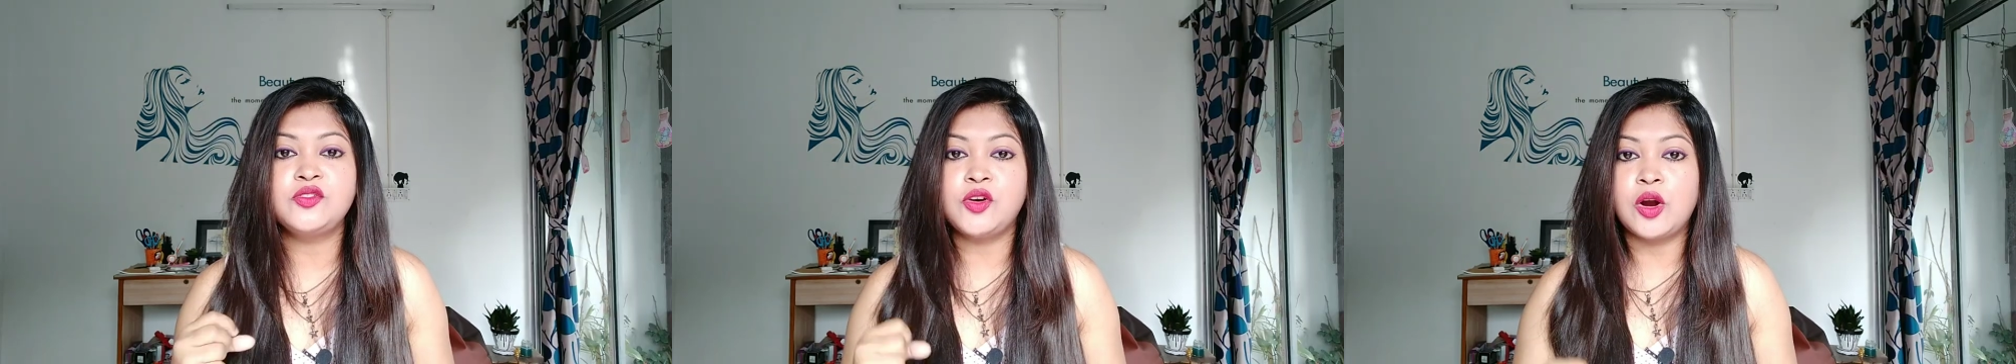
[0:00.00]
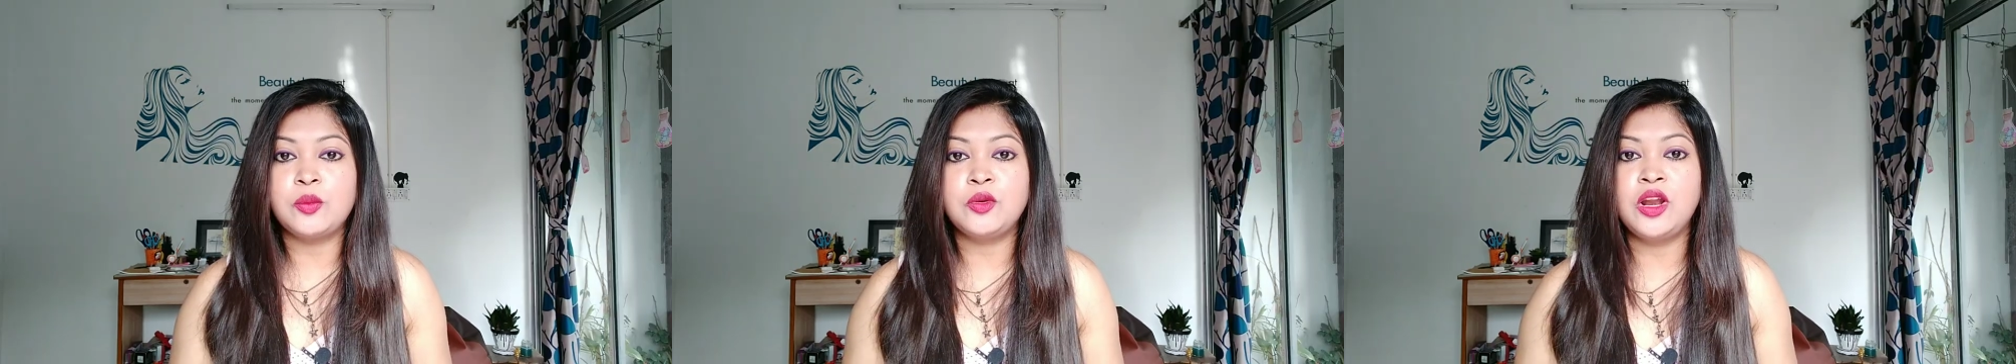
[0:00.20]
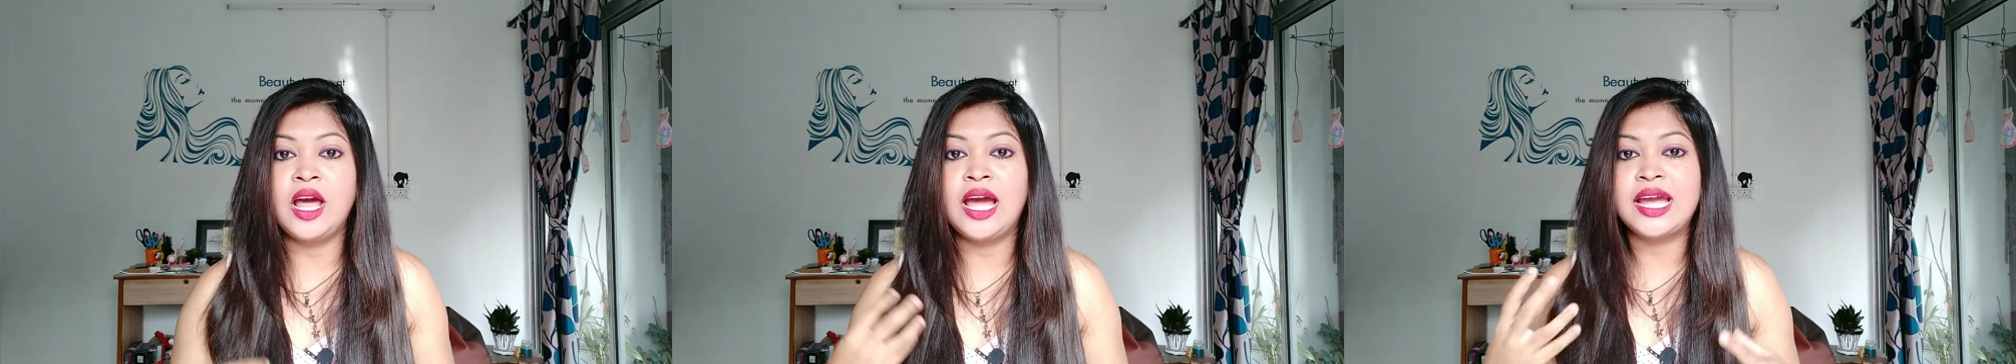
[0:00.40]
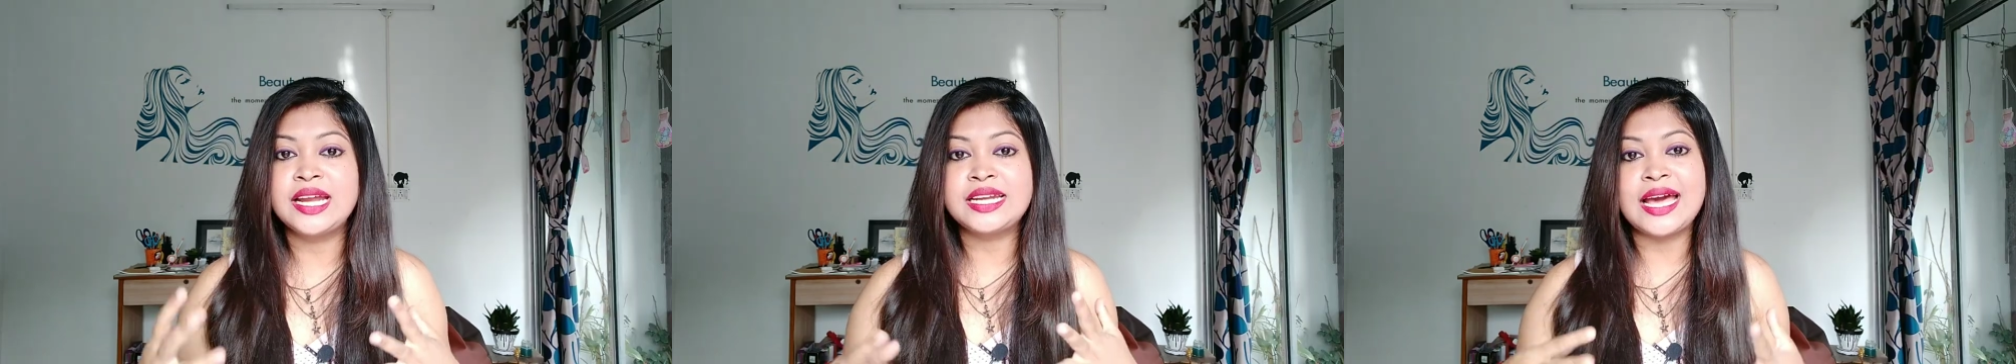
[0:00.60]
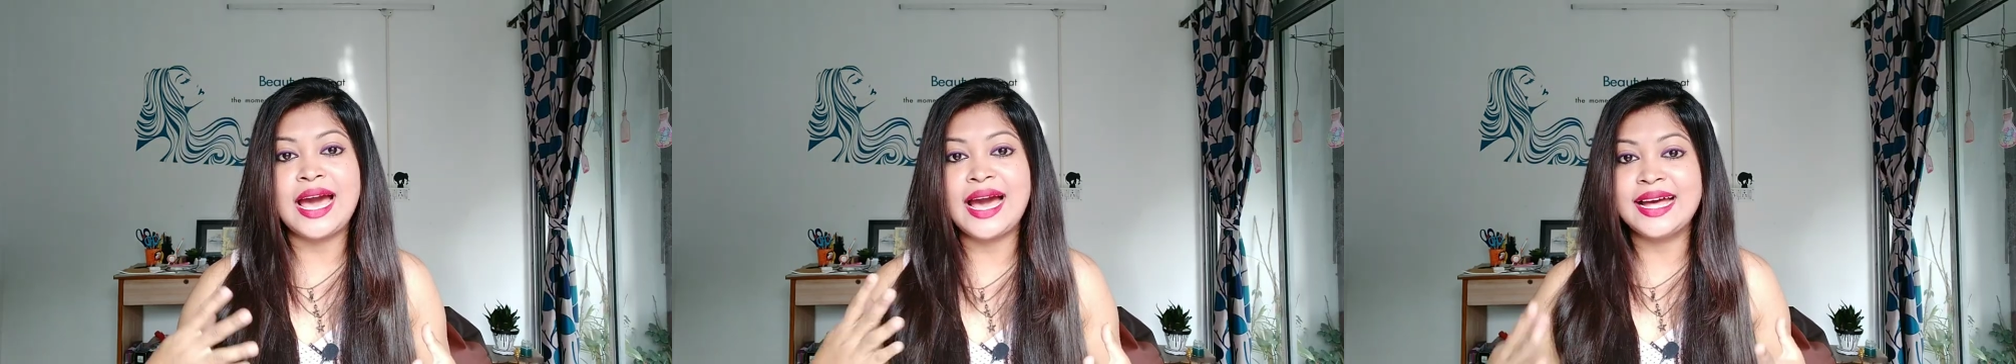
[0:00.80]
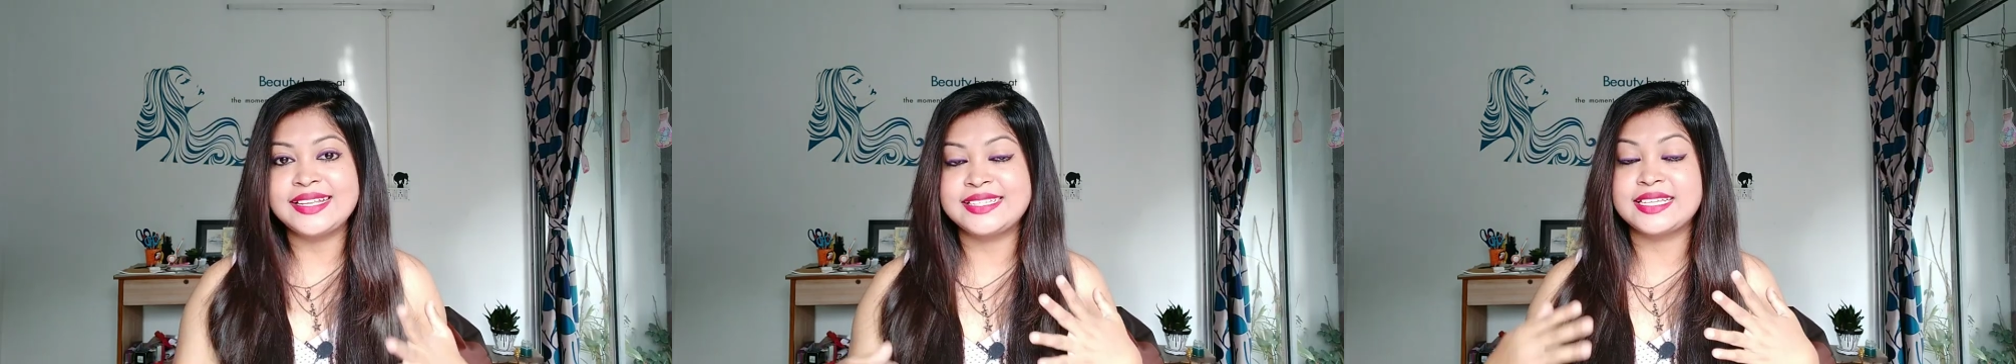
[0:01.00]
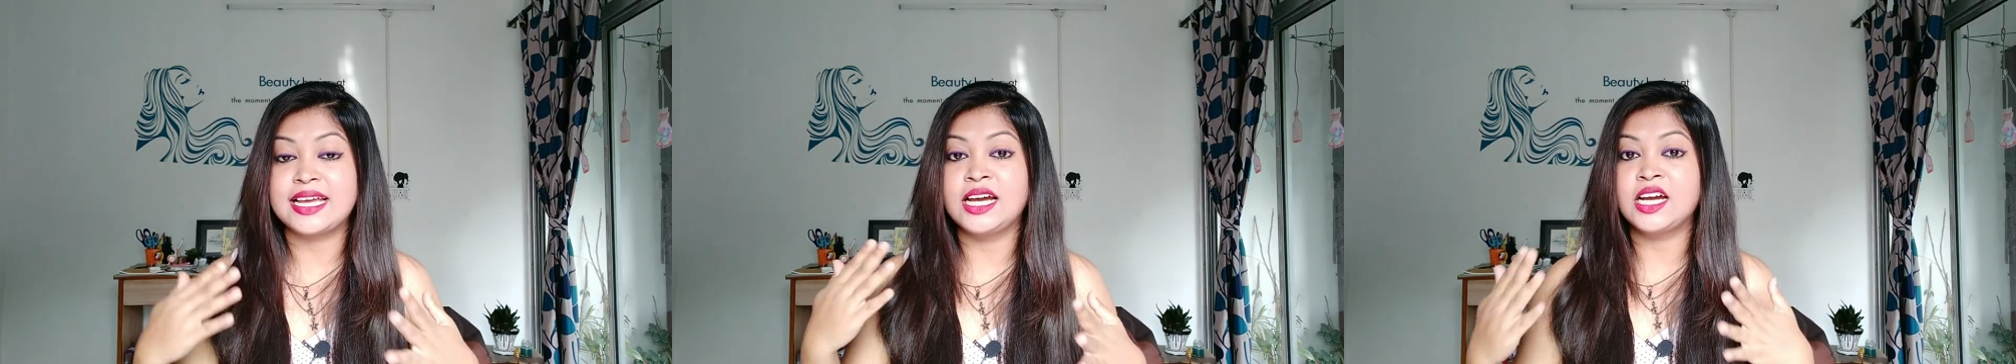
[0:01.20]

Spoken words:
The formula, it has